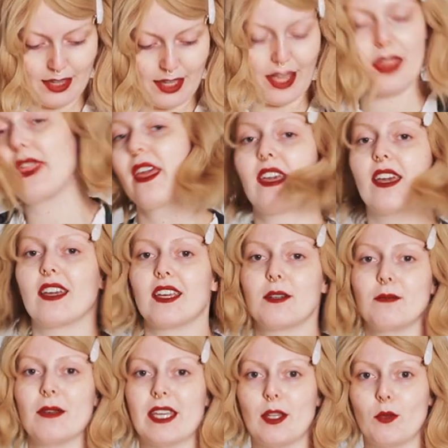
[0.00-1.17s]
I think I can
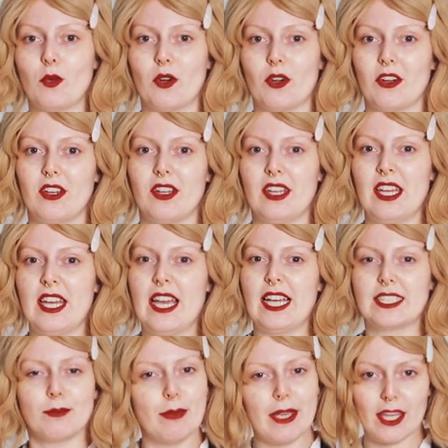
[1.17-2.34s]
make it work.
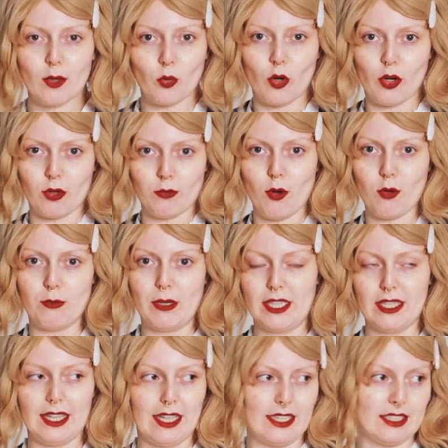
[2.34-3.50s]
It's a make it work
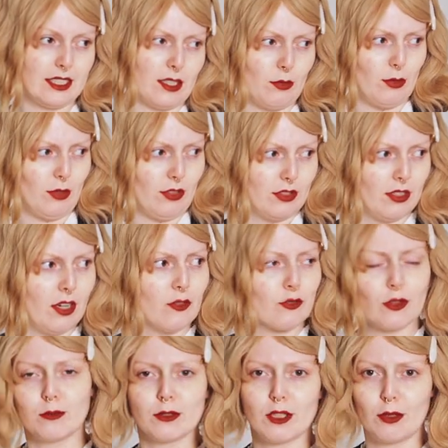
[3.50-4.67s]
moment, like someone
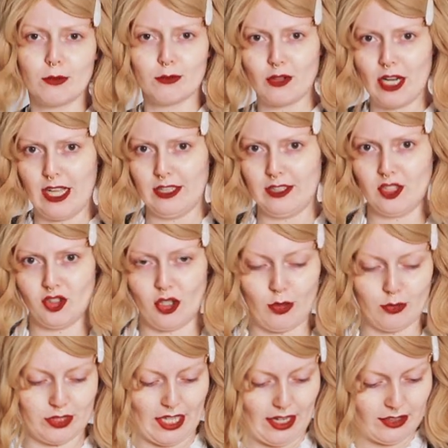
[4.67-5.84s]
from some reality show
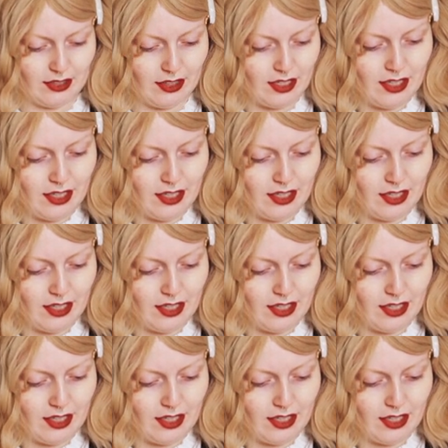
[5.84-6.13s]
said.